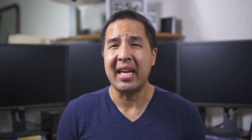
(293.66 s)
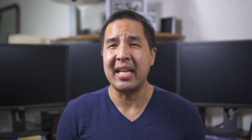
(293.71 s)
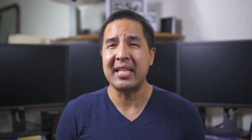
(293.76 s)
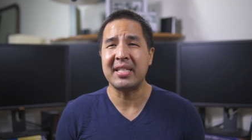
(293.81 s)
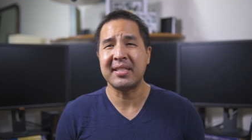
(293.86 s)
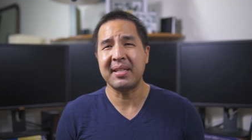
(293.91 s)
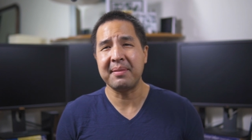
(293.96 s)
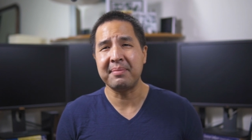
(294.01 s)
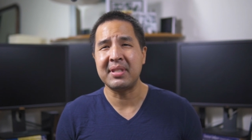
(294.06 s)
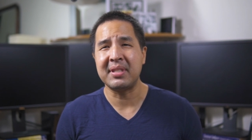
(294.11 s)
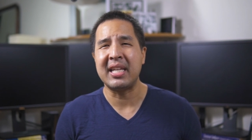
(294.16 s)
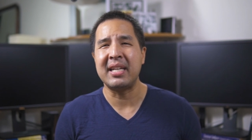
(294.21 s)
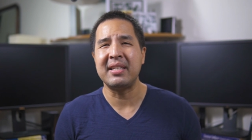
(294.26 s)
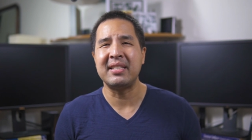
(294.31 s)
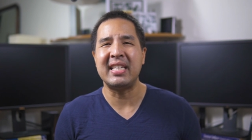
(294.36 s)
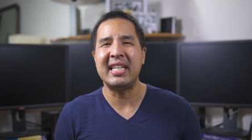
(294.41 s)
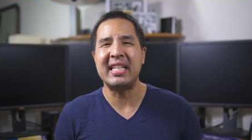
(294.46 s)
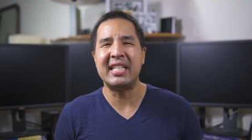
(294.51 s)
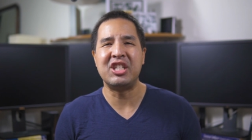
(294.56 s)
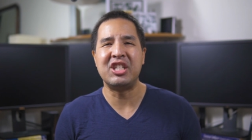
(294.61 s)
and
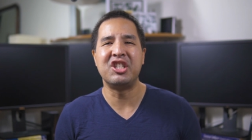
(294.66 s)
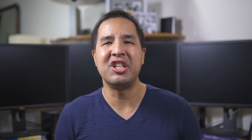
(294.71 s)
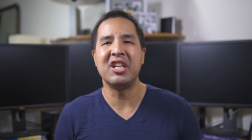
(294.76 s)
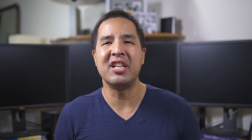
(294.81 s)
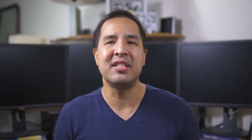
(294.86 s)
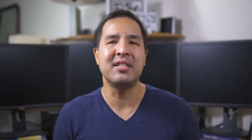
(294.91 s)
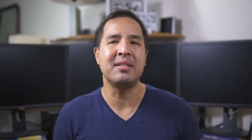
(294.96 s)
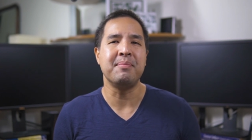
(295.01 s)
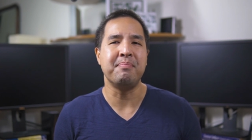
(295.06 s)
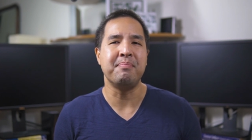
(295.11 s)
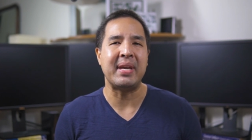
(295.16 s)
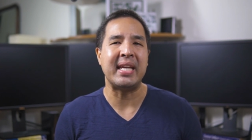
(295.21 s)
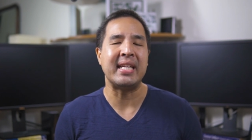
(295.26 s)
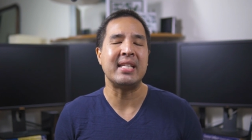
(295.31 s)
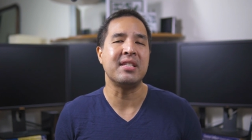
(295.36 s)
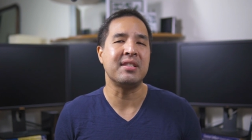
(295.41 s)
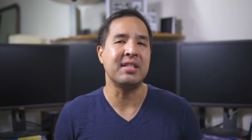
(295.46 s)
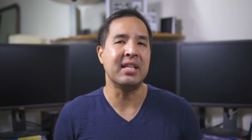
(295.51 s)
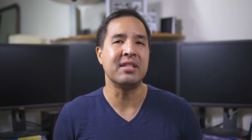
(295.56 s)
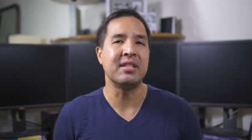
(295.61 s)
sometimes it just
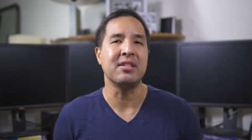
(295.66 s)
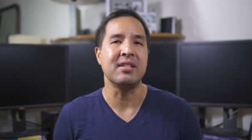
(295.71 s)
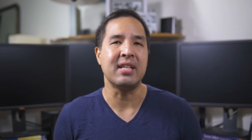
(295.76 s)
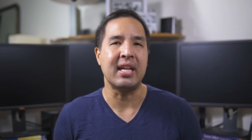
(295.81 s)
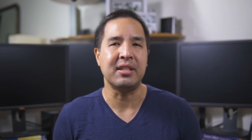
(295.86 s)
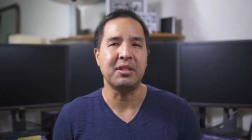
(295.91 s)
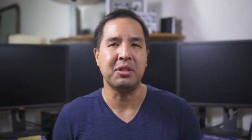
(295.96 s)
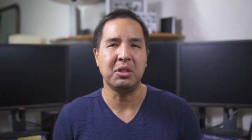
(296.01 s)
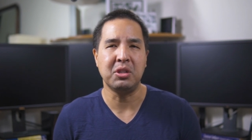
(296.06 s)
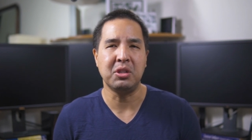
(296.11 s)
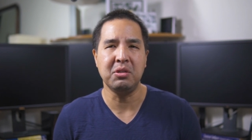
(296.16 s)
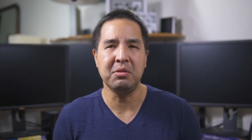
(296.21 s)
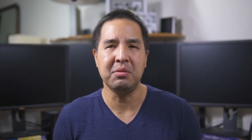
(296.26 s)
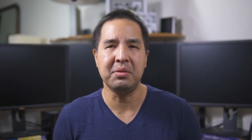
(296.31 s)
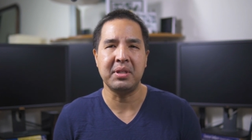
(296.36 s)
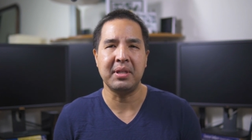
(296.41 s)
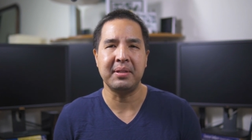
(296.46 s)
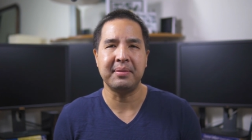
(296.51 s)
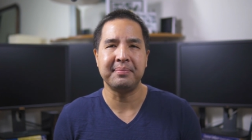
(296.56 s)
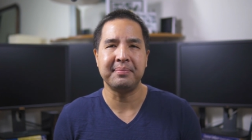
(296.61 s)
made sense not to
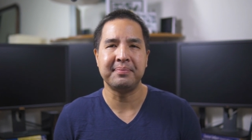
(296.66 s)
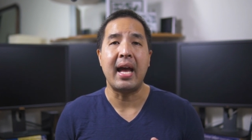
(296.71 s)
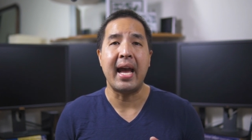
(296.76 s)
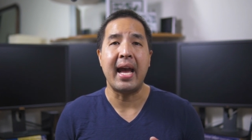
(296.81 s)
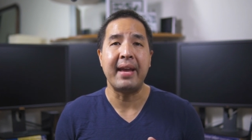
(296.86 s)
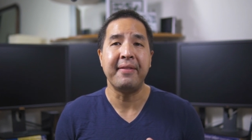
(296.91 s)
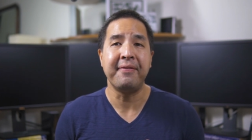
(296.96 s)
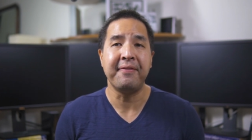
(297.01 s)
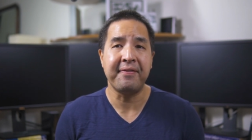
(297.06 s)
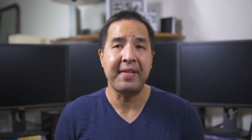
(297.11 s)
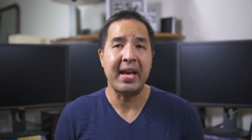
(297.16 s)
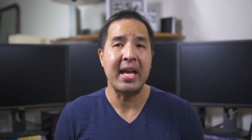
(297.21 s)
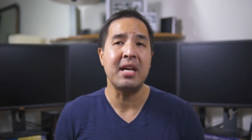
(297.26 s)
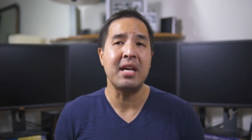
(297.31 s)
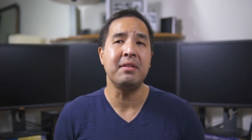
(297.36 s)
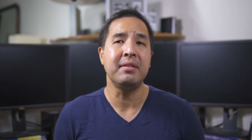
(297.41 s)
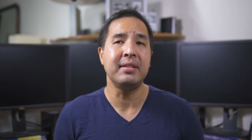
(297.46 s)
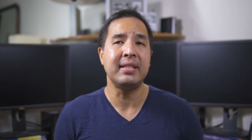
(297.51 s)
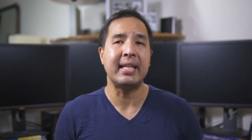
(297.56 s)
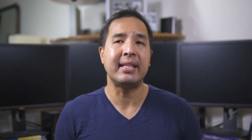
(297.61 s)
use it. I
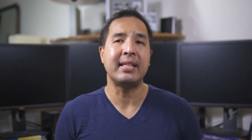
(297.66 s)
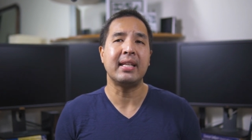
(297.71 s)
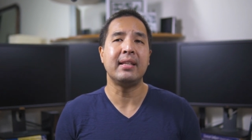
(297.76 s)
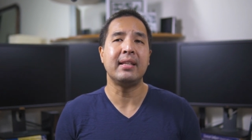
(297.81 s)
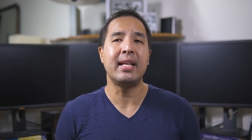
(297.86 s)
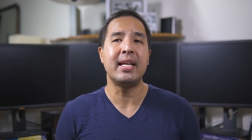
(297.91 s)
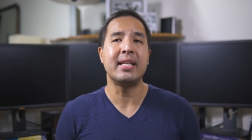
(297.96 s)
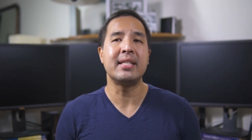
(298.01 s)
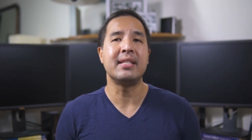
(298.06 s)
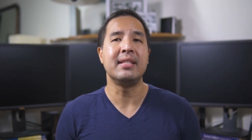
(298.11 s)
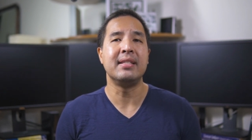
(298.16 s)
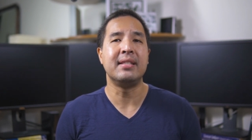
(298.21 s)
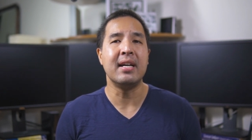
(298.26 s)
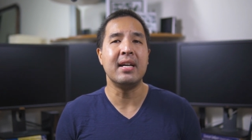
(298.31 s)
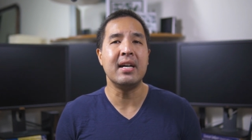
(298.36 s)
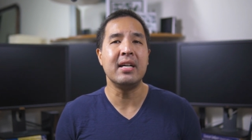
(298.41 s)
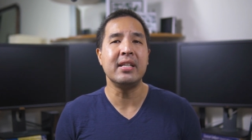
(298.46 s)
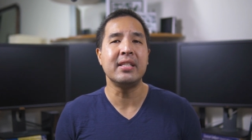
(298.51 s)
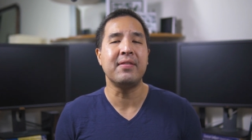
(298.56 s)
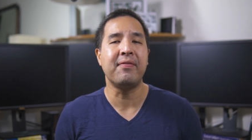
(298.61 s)
found that the lens
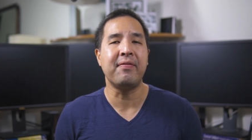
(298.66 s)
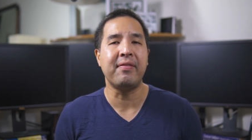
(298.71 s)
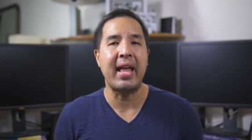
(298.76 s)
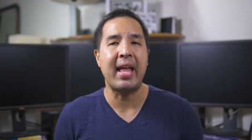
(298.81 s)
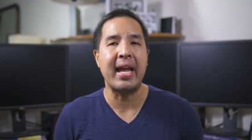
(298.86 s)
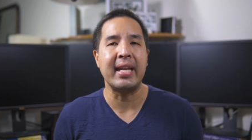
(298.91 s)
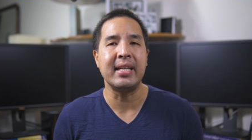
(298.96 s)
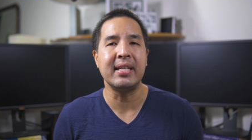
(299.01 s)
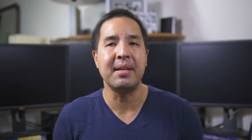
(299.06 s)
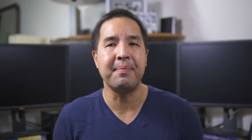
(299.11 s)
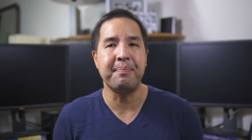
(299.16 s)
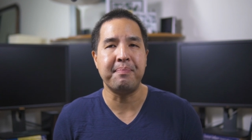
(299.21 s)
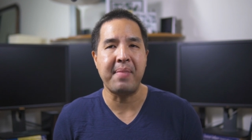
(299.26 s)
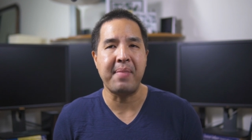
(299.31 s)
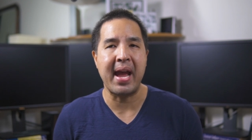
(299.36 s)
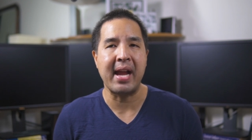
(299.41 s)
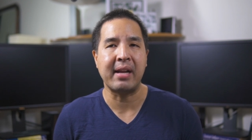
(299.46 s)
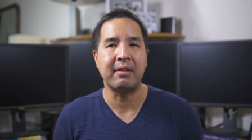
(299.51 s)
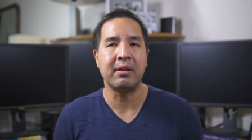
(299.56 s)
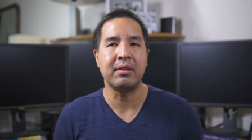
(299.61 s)
does flatten the
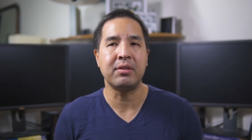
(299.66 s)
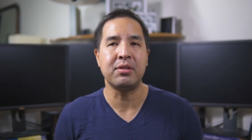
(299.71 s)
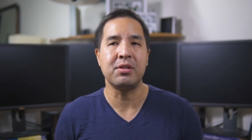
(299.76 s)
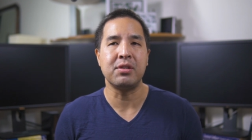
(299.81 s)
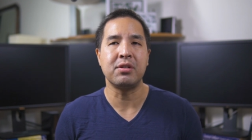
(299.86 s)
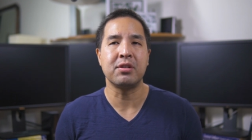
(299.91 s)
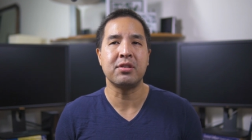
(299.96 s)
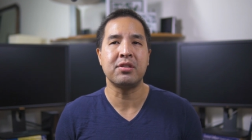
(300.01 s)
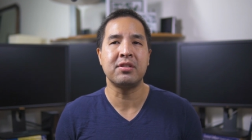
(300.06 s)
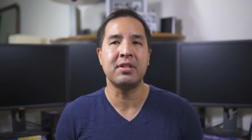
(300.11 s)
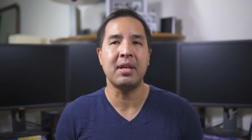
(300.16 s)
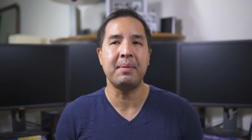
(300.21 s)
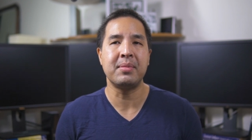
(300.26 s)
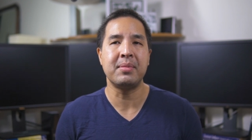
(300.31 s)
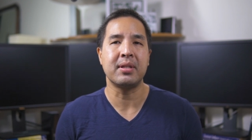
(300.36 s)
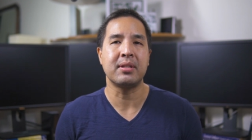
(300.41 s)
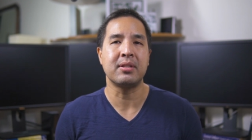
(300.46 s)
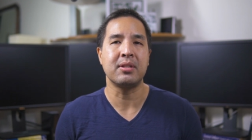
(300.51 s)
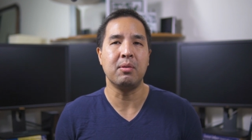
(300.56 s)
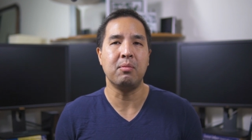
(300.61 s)
background to your
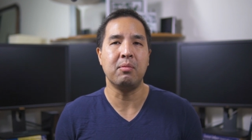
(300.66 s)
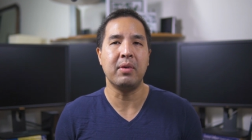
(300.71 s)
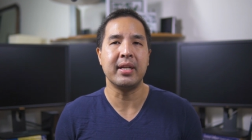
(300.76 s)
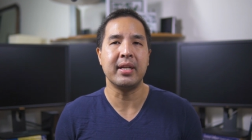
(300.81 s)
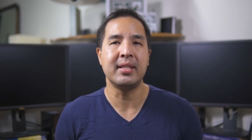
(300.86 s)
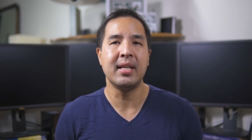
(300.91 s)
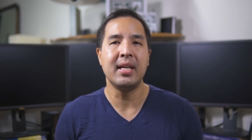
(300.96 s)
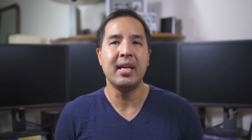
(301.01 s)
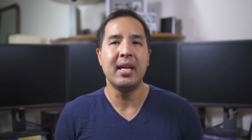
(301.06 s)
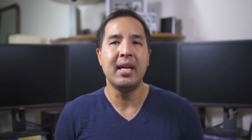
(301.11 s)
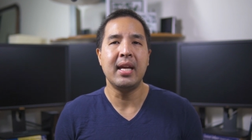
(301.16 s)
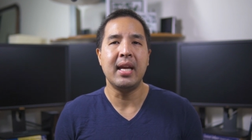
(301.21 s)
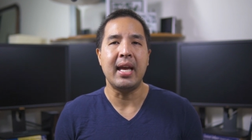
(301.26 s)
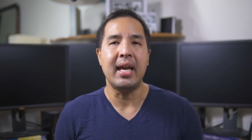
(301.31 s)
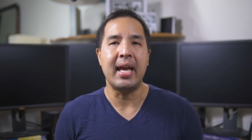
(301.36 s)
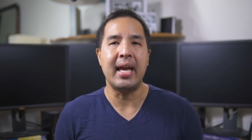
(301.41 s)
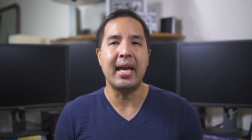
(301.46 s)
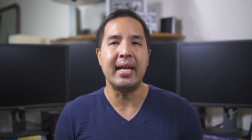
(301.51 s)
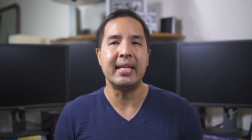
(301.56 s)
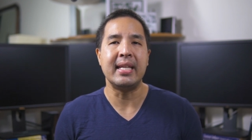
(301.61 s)
subject somewhat.
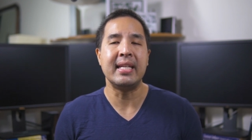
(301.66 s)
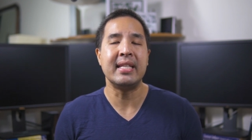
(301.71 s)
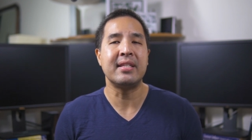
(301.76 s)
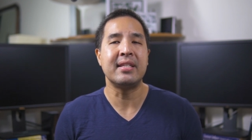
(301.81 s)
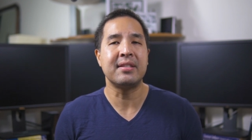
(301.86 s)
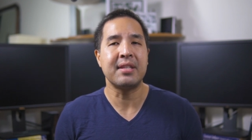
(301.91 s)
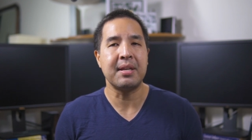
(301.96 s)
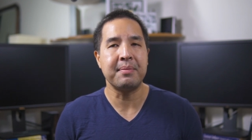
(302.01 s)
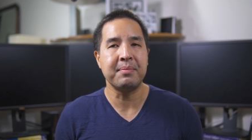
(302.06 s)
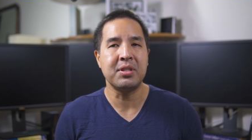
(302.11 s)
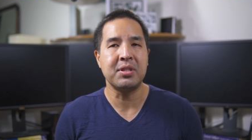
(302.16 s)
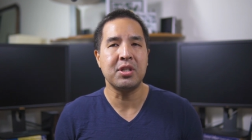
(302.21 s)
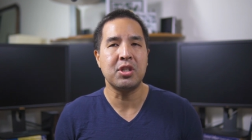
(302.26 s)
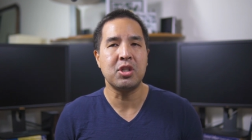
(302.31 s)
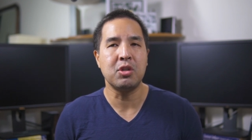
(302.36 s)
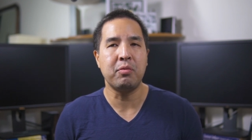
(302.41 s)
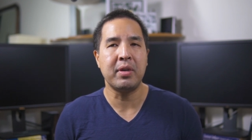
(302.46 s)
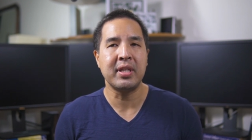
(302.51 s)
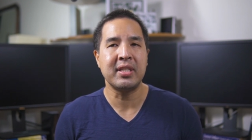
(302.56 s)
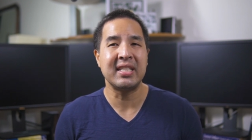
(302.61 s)
And in some
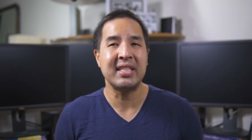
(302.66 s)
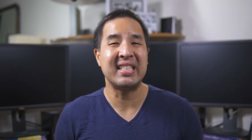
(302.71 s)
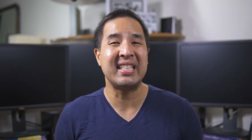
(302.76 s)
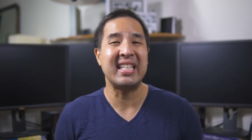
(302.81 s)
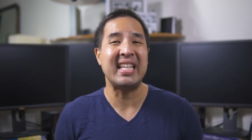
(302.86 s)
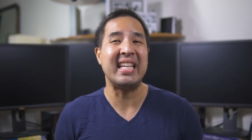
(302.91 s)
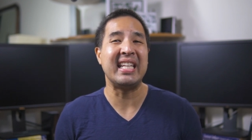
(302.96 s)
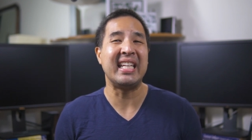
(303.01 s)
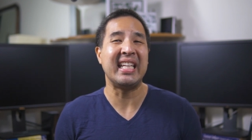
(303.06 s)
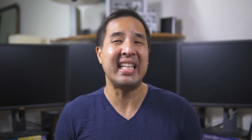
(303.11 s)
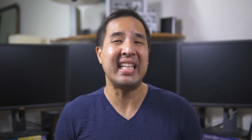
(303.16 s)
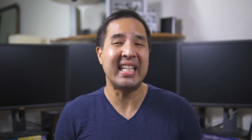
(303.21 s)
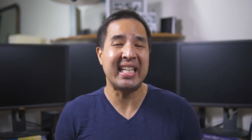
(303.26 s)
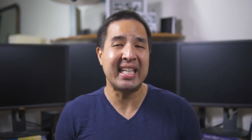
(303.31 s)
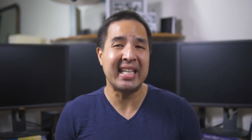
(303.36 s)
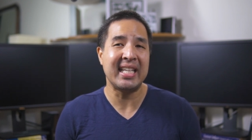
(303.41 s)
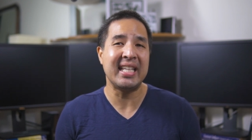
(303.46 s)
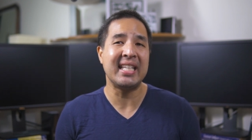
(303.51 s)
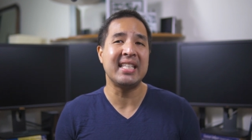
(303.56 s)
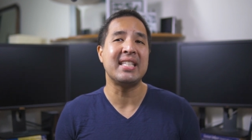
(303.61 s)
situations, it
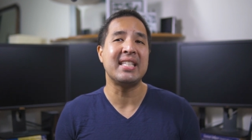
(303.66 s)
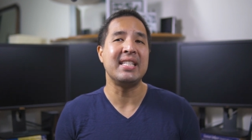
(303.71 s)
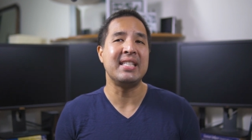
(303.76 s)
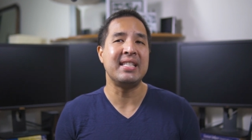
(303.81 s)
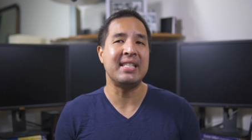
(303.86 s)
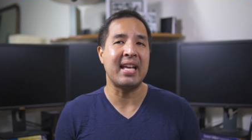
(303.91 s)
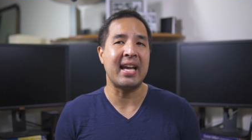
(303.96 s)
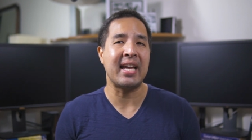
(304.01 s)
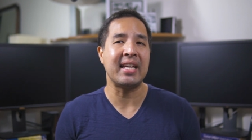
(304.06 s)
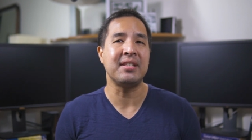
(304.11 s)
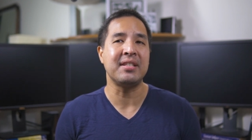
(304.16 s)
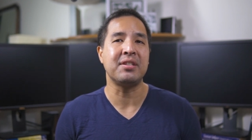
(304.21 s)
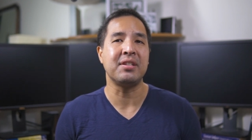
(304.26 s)
is nice